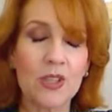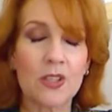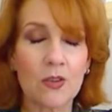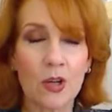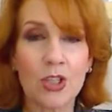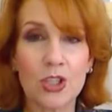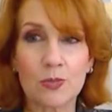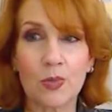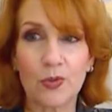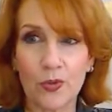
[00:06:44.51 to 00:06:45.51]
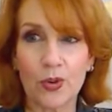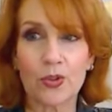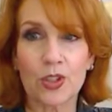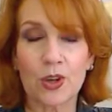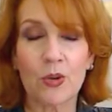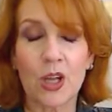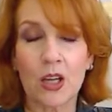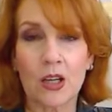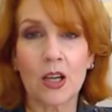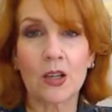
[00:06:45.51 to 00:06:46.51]
And so I just prefer to go
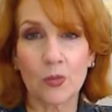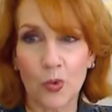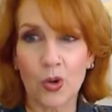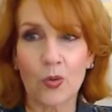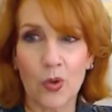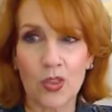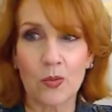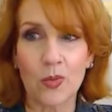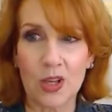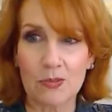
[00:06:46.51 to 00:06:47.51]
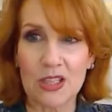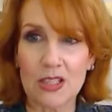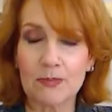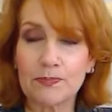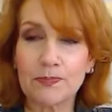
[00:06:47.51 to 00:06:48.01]
ahead and work with the pigments.